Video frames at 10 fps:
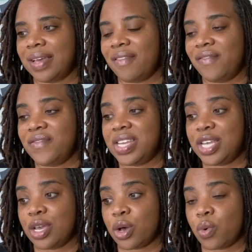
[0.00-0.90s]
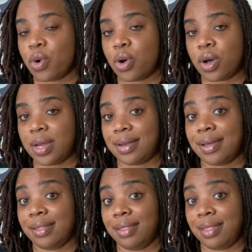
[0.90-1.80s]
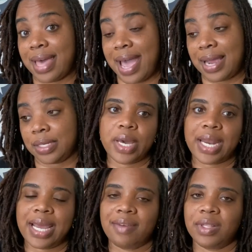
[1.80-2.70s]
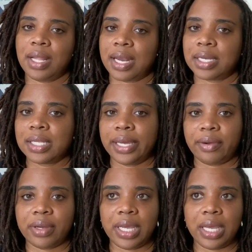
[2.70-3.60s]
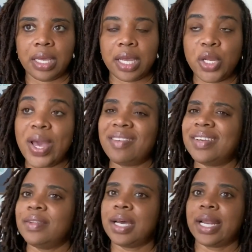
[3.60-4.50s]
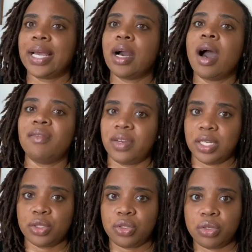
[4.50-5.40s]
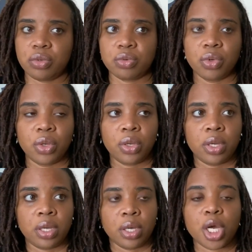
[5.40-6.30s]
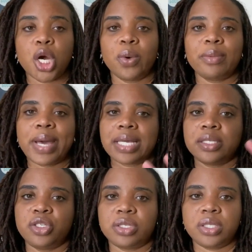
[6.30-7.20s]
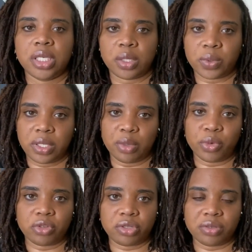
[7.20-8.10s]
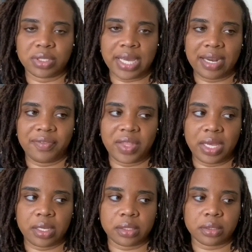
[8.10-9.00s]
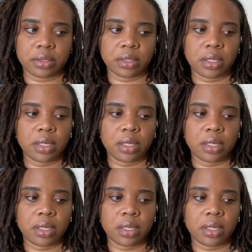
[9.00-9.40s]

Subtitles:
video on that. You gotta have a lot of clarity, and you have to have a lot of confidence too. Going back to just dealing with the emotional side of things,